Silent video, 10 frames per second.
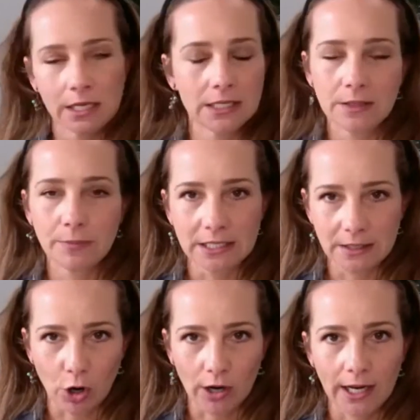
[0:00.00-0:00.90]
easy
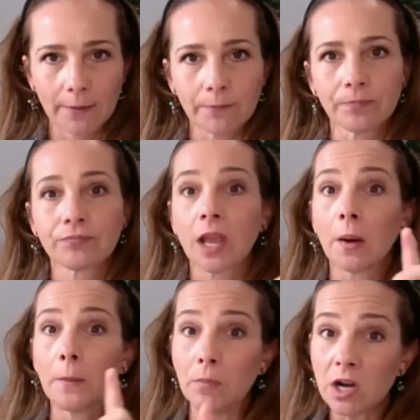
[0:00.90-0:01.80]
peasy marketing
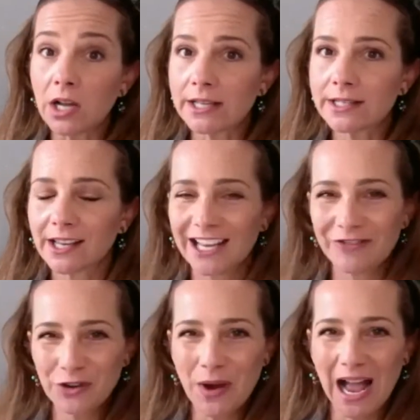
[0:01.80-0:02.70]
but
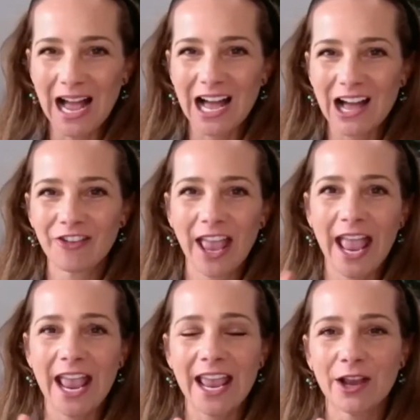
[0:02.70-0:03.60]
if you have
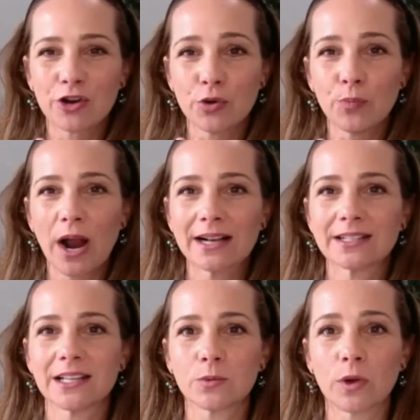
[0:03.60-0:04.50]
a group
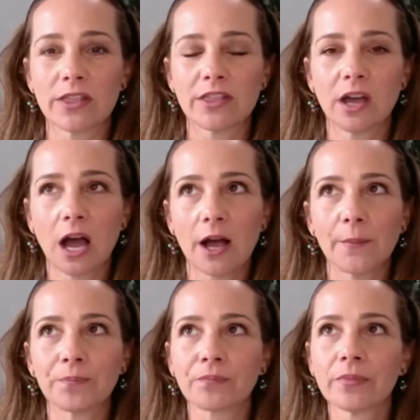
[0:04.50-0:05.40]
practice with
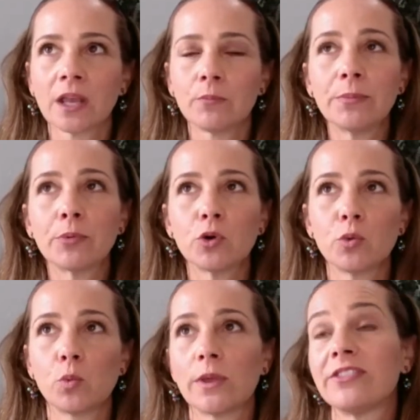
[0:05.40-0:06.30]
um, people who
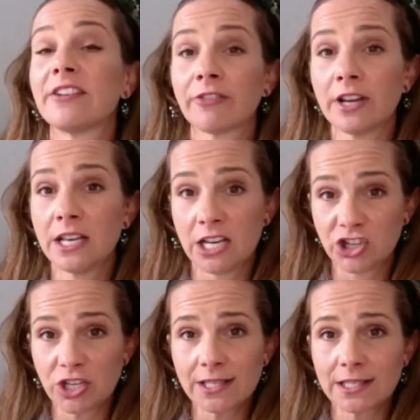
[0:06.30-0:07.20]
with different
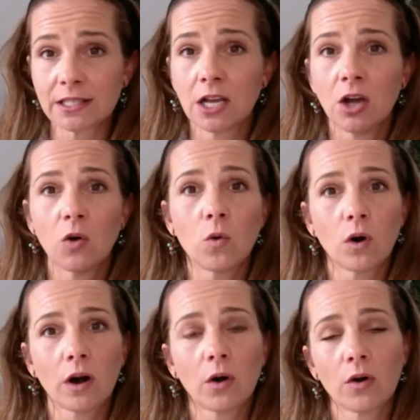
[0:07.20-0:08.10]
niches
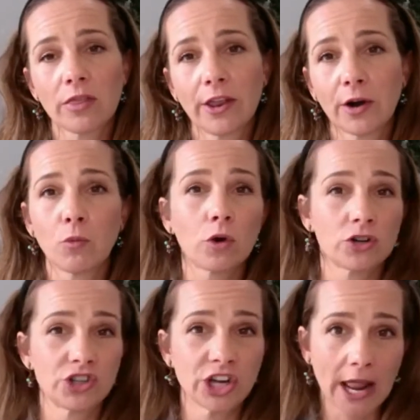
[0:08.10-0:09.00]
or they're
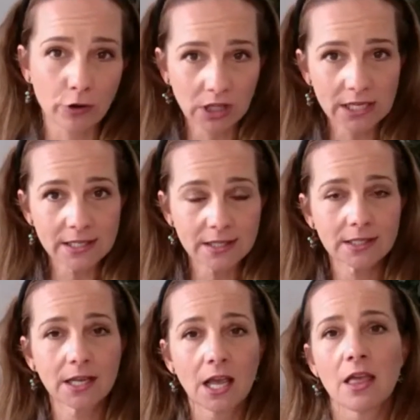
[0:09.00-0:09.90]
more
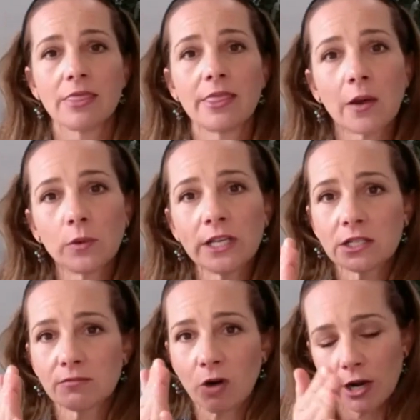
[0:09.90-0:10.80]
generalist, then we
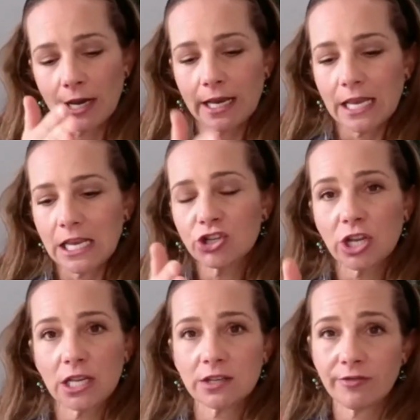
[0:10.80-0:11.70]
need to market each
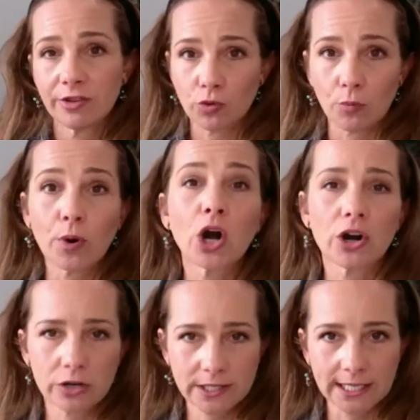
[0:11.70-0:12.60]
individual
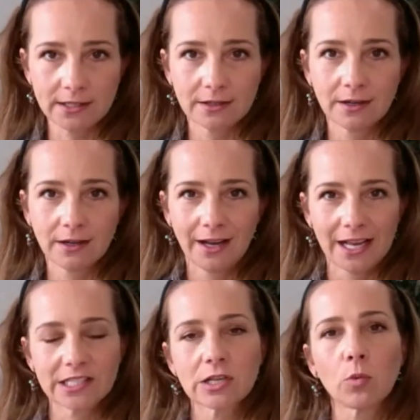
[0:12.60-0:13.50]
person.
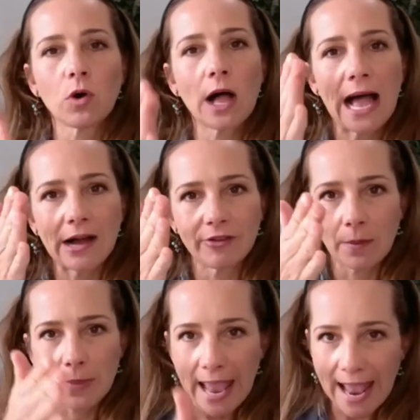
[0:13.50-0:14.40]
And so we'll have
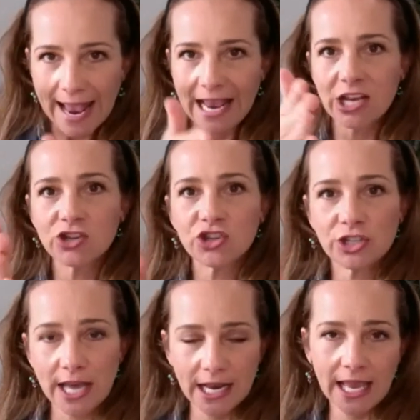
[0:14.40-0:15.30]
a page
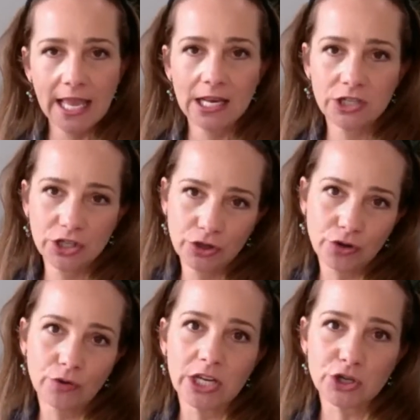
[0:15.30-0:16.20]
dedicated
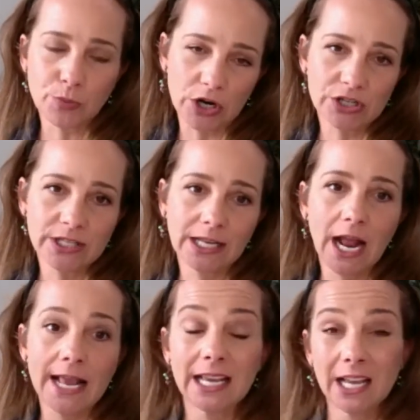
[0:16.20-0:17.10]
to each person.
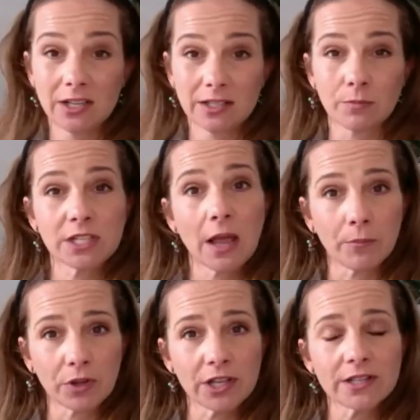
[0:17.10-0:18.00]
I can get you some
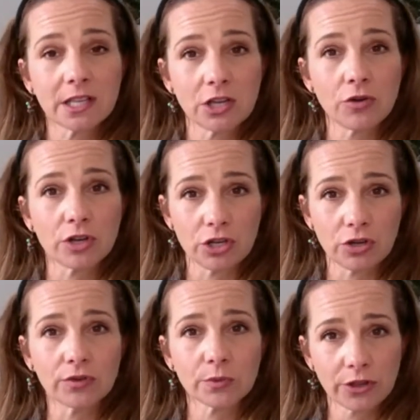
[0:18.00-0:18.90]
templates that you can
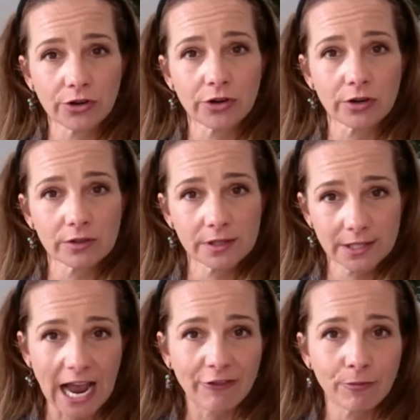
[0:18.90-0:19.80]
use with your
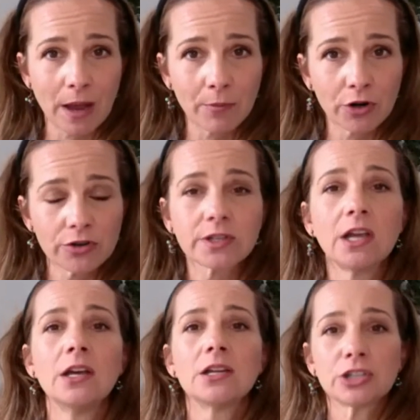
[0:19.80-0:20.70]
staff members
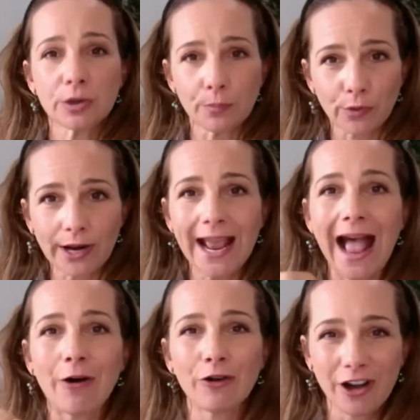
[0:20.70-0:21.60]
to bring
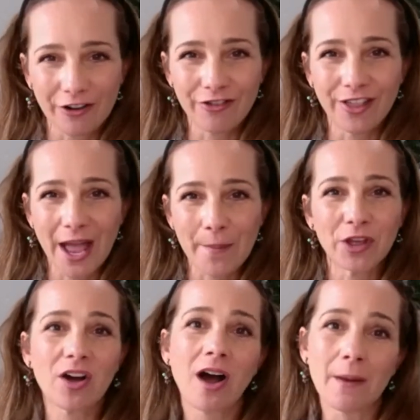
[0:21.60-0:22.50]
out of them
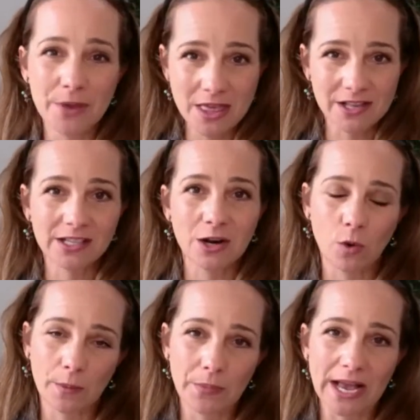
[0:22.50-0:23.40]
the copy that's going
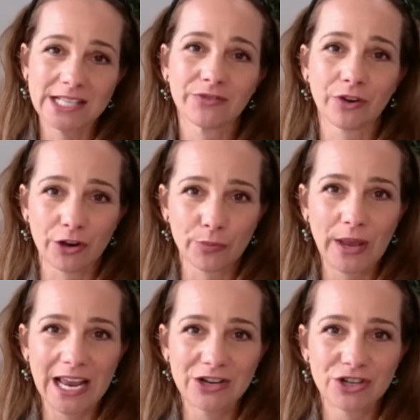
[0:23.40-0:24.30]
to work best for their
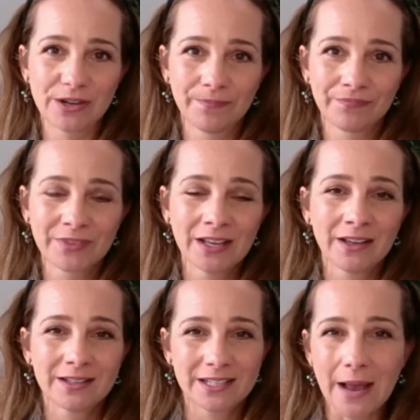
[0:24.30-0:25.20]
page.
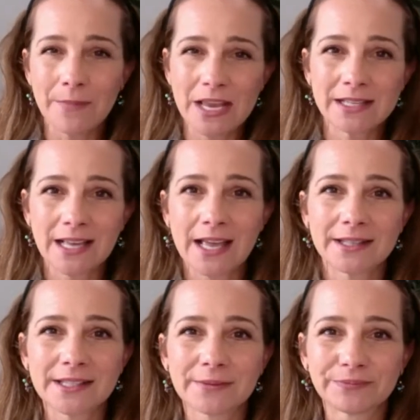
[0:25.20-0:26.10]
Does that make
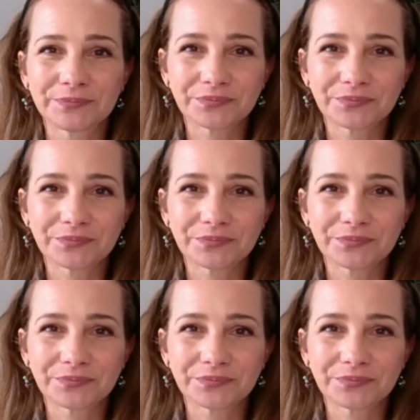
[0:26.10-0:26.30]
sense?